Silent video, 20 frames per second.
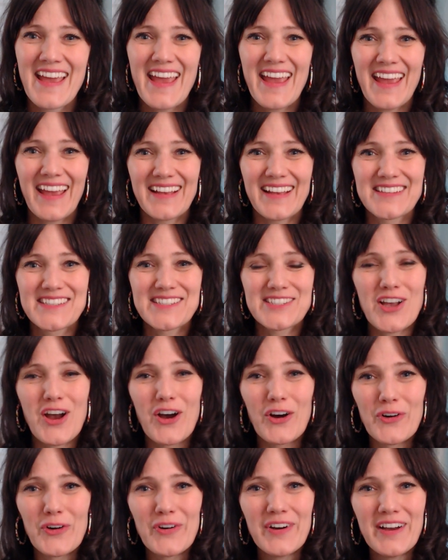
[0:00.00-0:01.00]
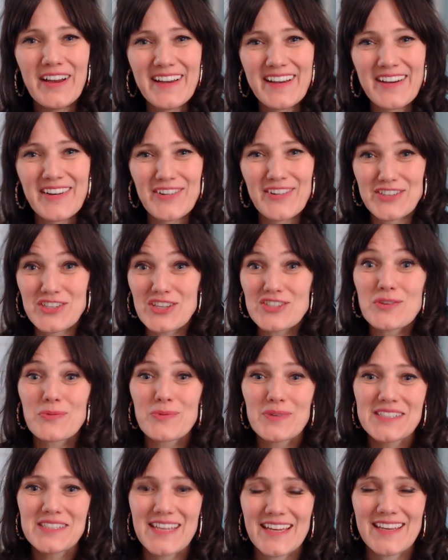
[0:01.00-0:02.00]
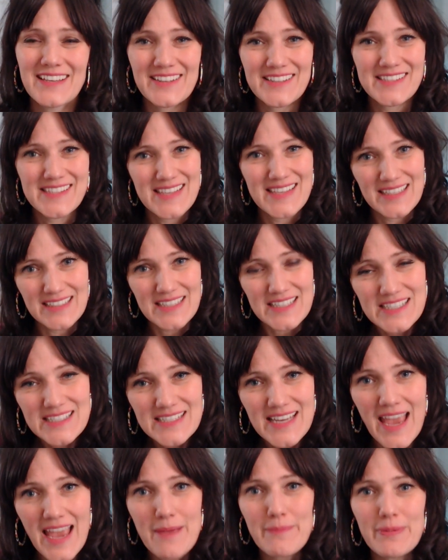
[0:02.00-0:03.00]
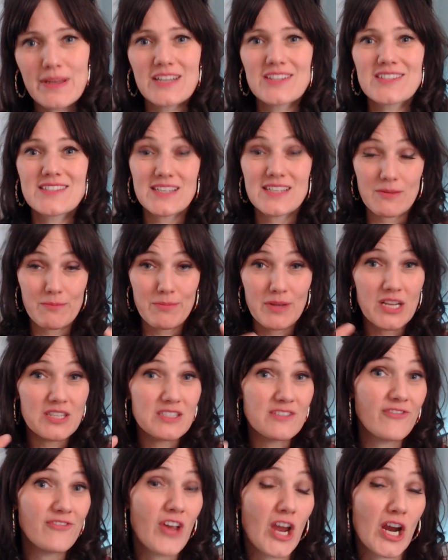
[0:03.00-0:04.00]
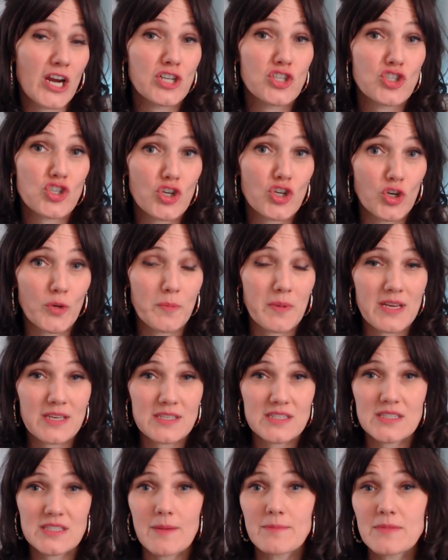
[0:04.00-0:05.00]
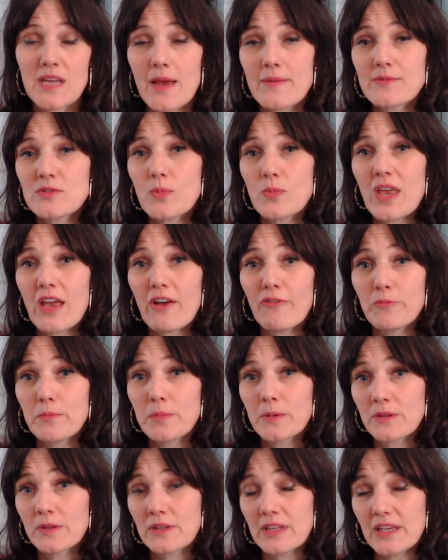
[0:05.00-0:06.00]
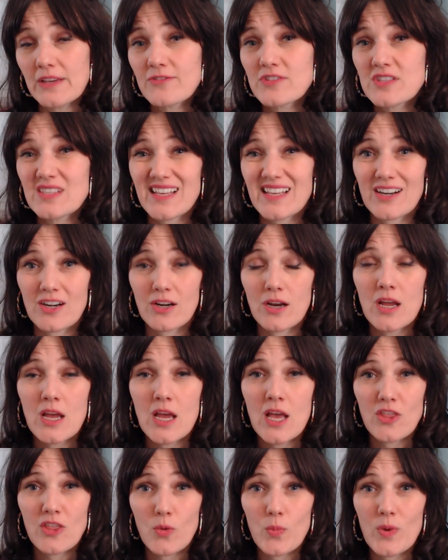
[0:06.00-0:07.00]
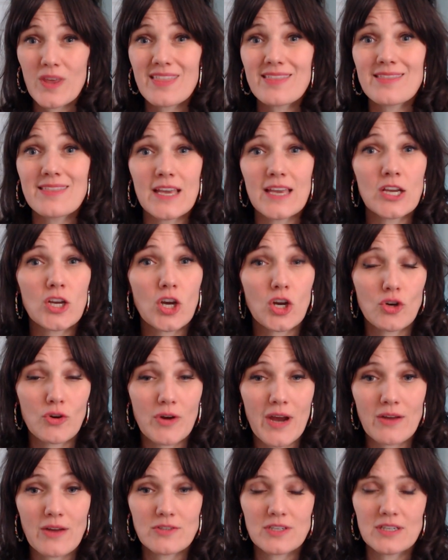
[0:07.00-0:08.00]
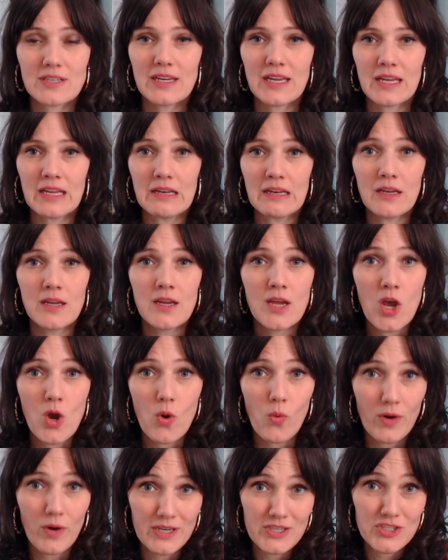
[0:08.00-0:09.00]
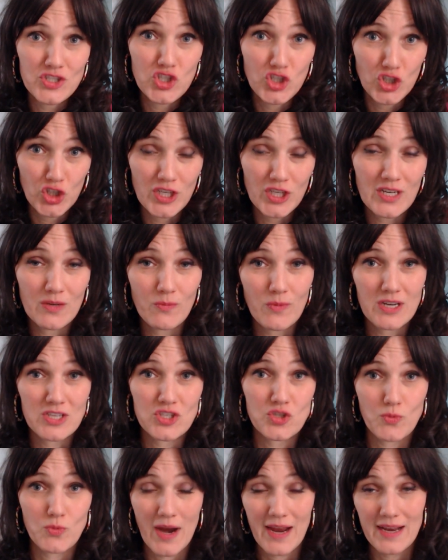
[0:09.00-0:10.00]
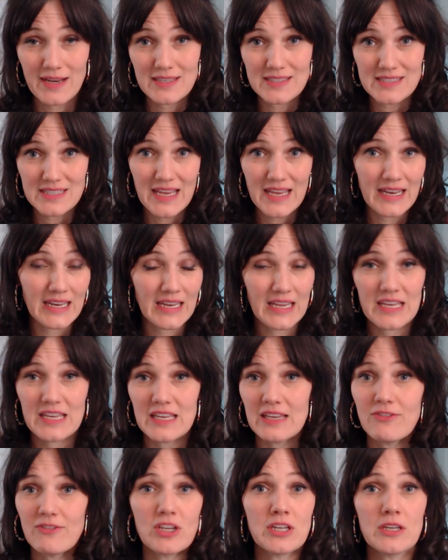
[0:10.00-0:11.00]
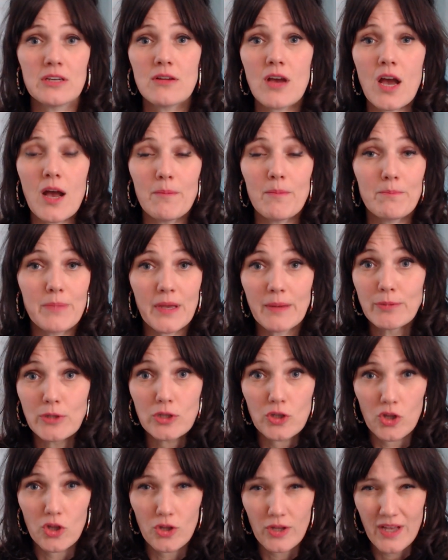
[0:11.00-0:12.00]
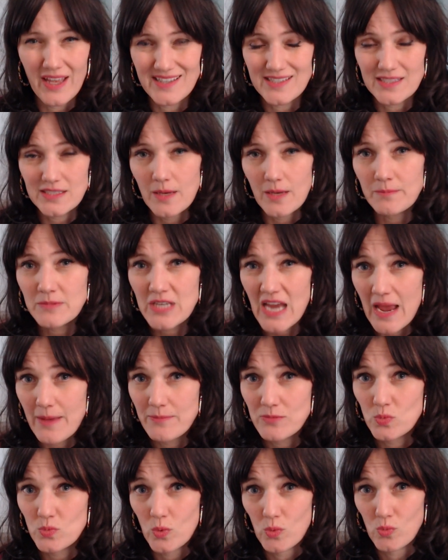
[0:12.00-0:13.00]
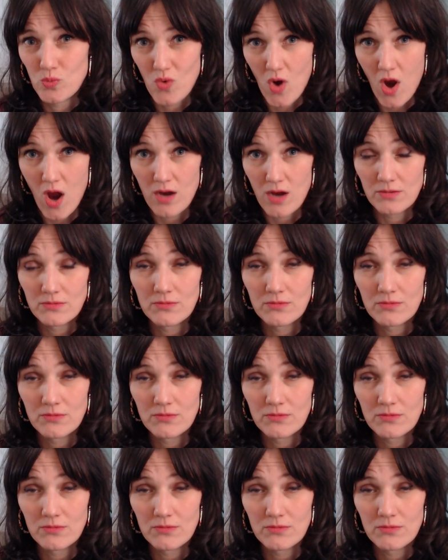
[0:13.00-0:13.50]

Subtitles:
And so, which is a ridiculous thing to say, but it's very true, because sometimes we have beliefs that we think are grounded in what is good and what is right, and even biblical, and sometimes we're wrong.